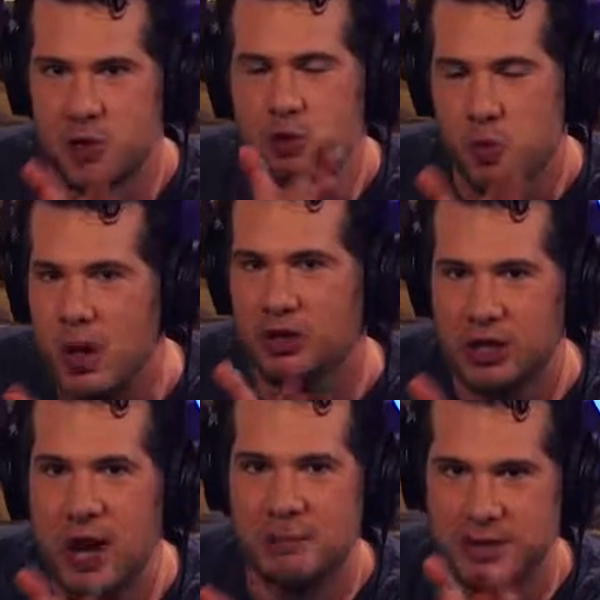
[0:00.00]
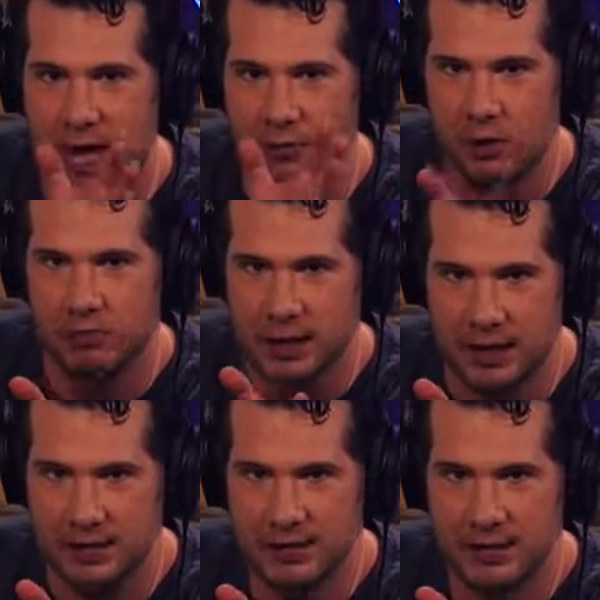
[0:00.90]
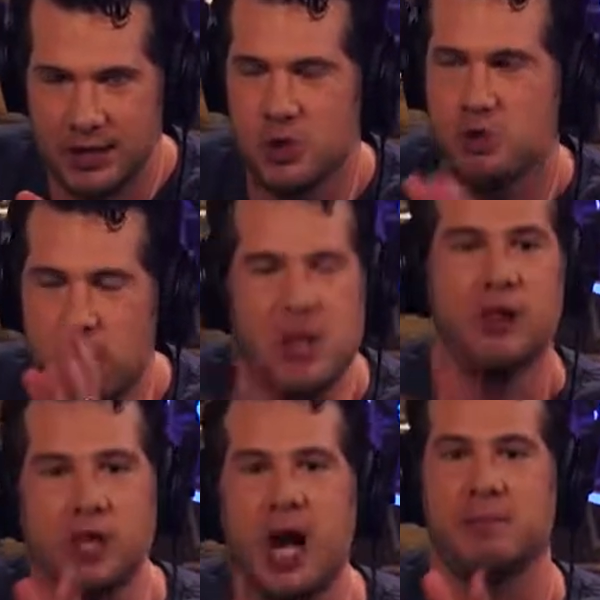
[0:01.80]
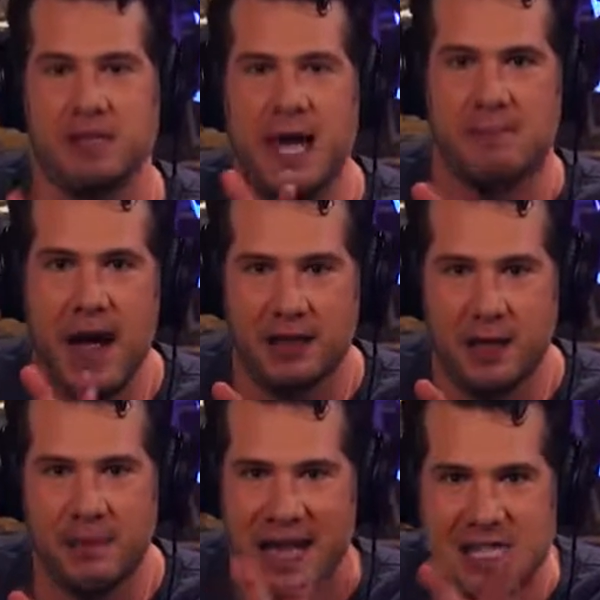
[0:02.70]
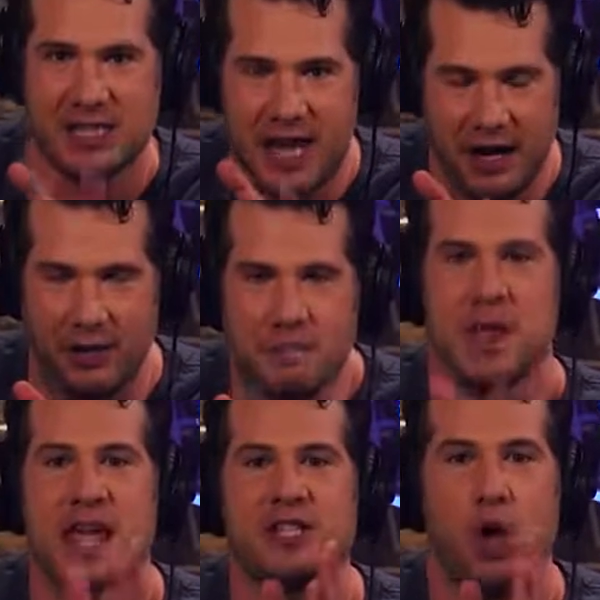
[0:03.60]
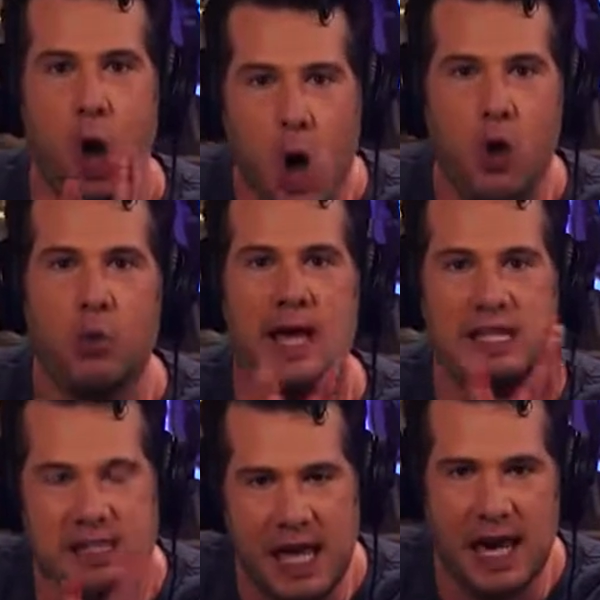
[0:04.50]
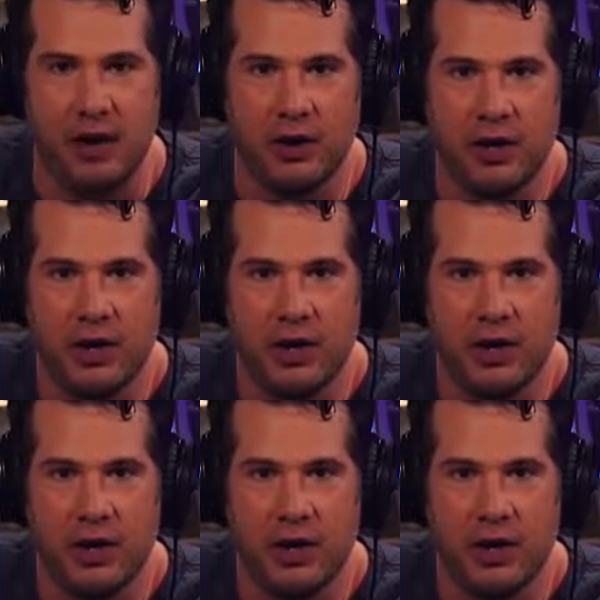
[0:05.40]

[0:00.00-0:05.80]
You will come to that roadblock. You will come to that pileup. It's there, it's always there.